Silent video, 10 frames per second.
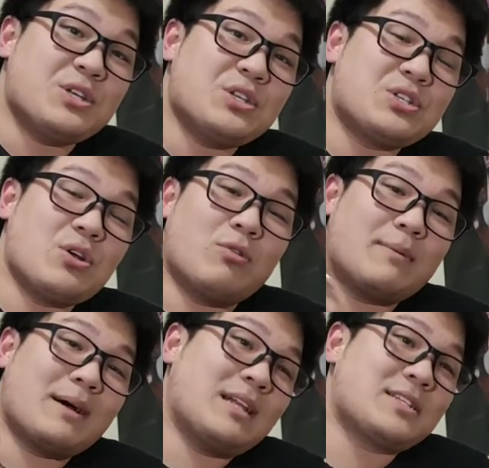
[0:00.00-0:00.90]
So what
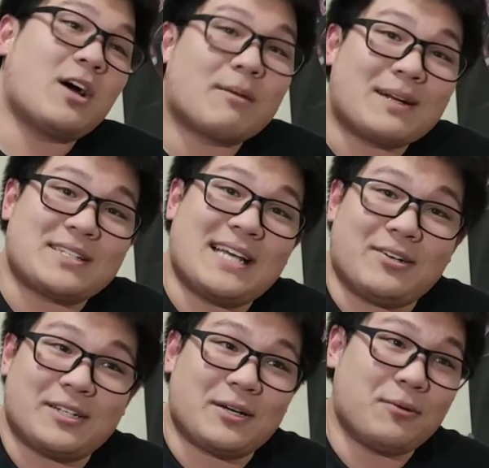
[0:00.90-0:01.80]
about, let's talk about a
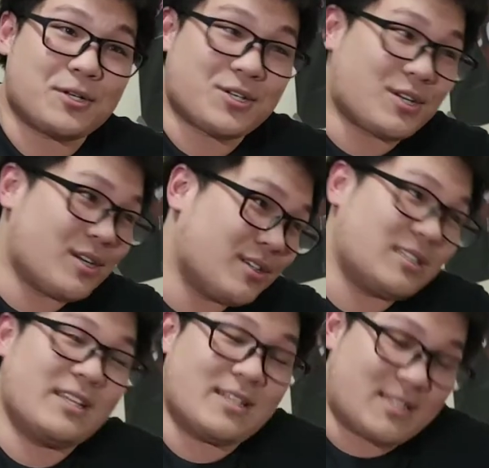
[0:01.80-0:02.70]
sound, which
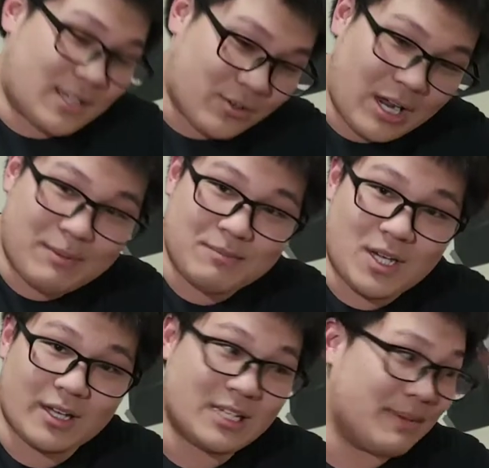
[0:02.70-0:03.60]
is the gripe I'm
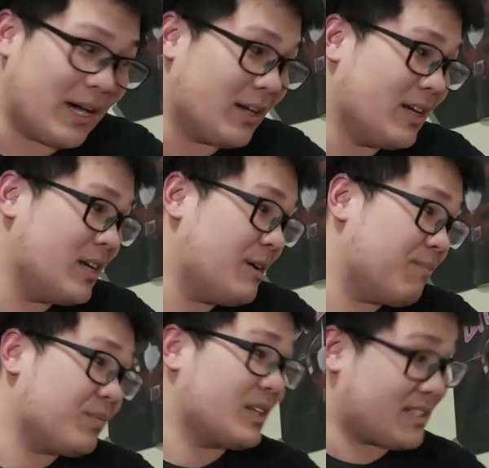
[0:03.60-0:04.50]
talking about.
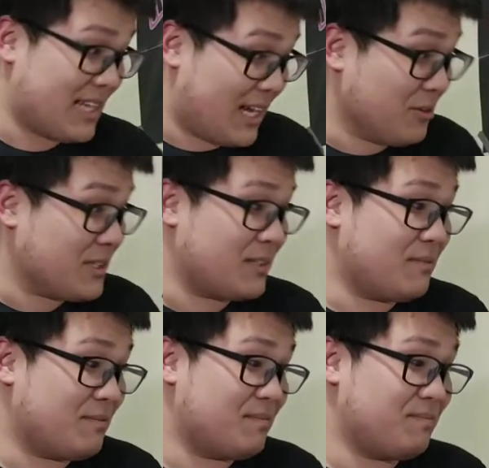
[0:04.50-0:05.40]
The sound,
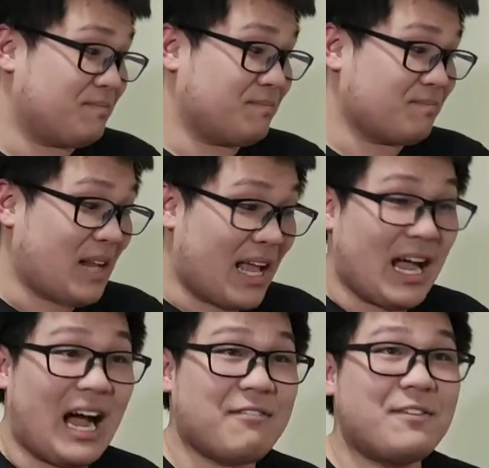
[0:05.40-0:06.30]

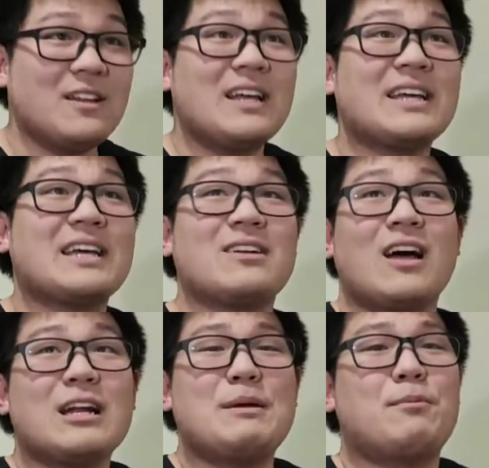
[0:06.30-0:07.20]
I feel like a
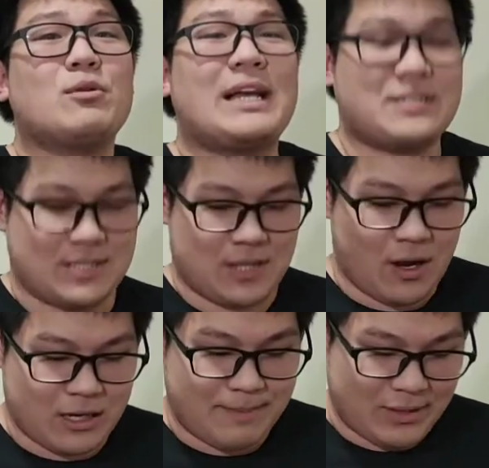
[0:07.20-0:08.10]
lot of people like to
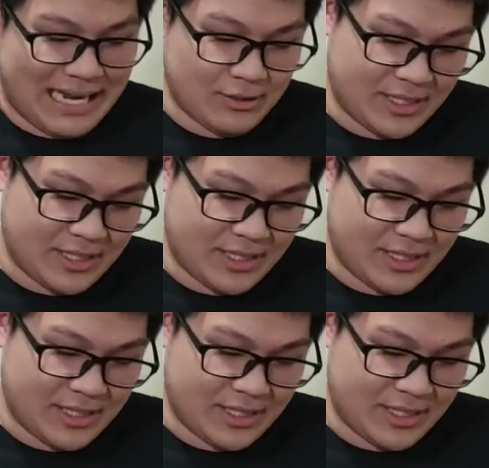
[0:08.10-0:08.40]
talk about how